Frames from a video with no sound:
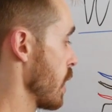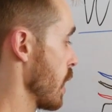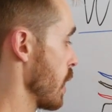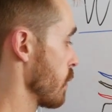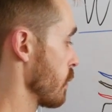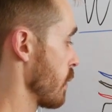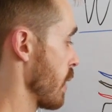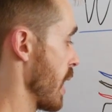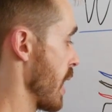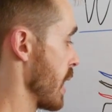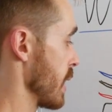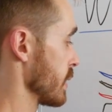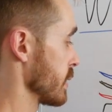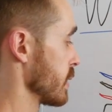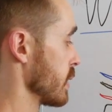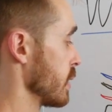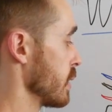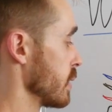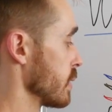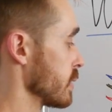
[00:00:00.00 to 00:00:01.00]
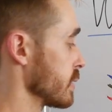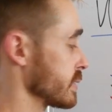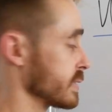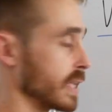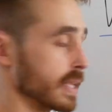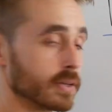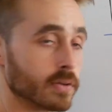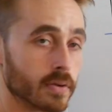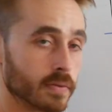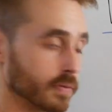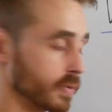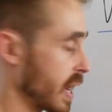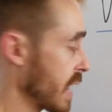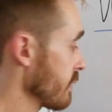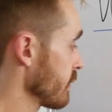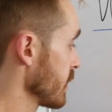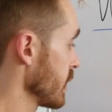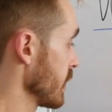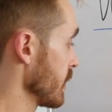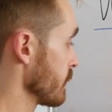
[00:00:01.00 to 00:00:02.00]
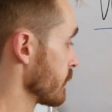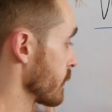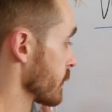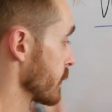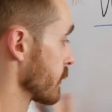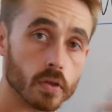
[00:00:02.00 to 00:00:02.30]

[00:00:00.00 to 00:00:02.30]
around the center of gravity.